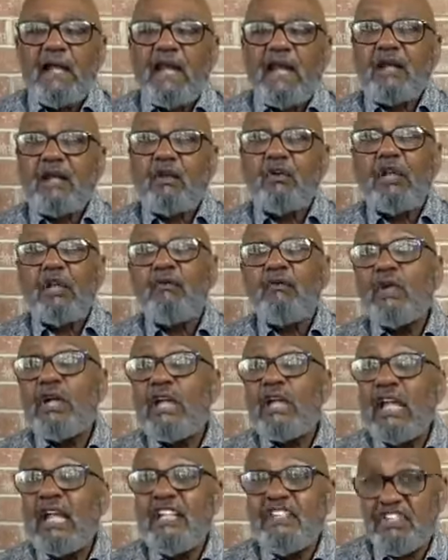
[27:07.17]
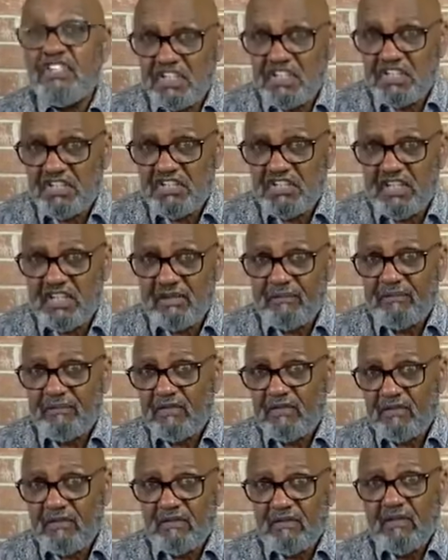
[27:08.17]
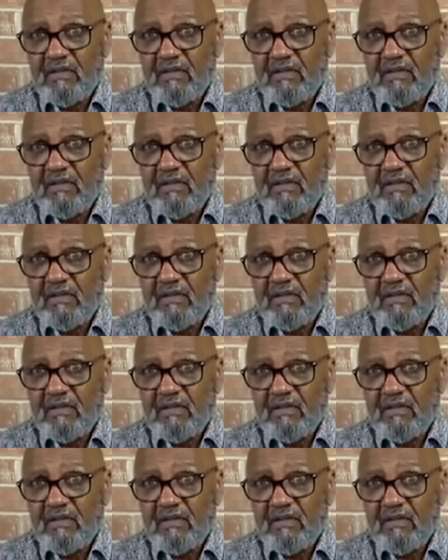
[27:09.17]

not only relationships,